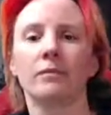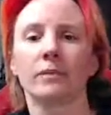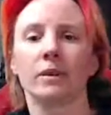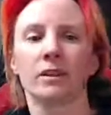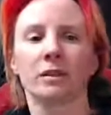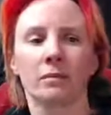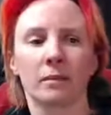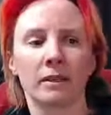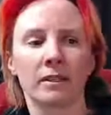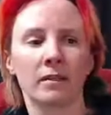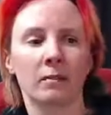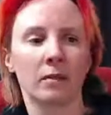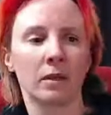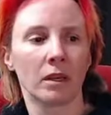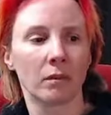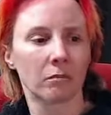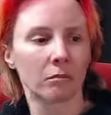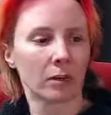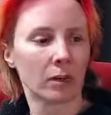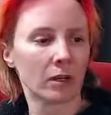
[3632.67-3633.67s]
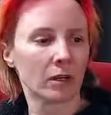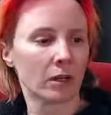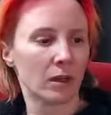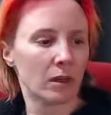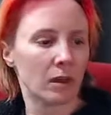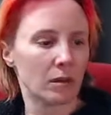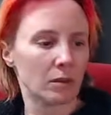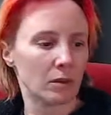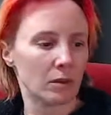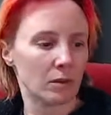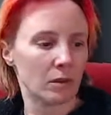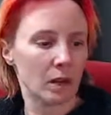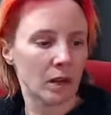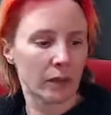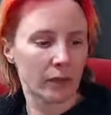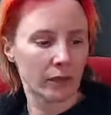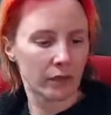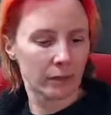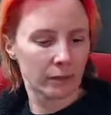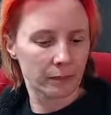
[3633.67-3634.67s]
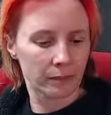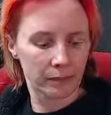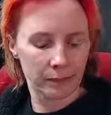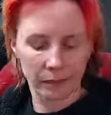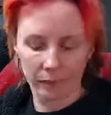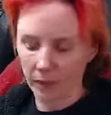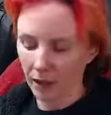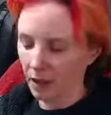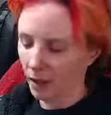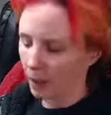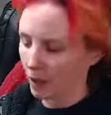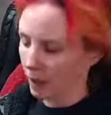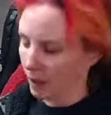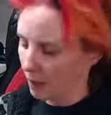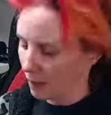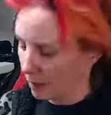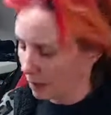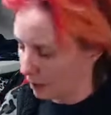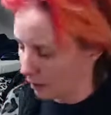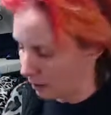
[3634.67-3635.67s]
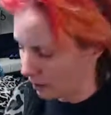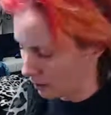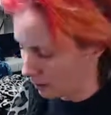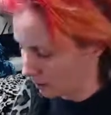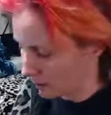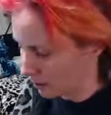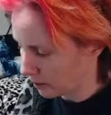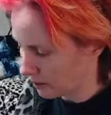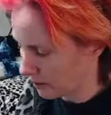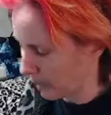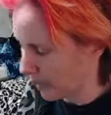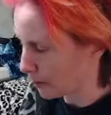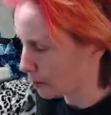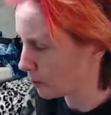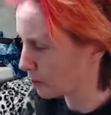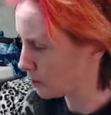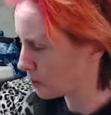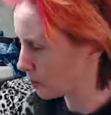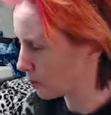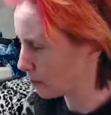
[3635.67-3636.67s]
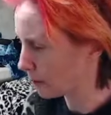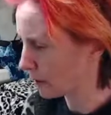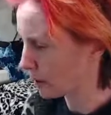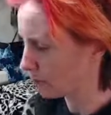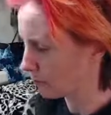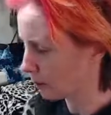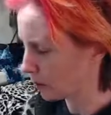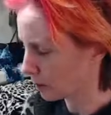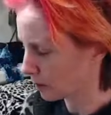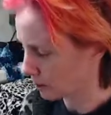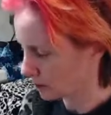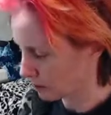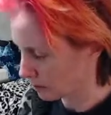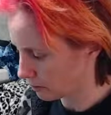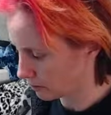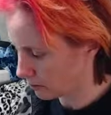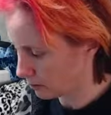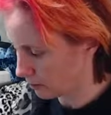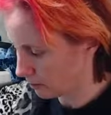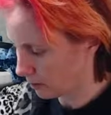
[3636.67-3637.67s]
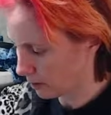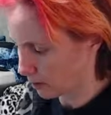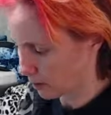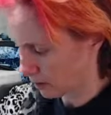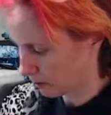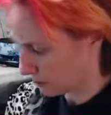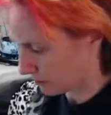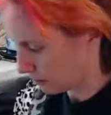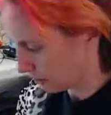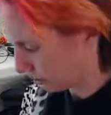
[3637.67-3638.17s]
Is meant to be a bird-themed month, because I do so many birds, you know.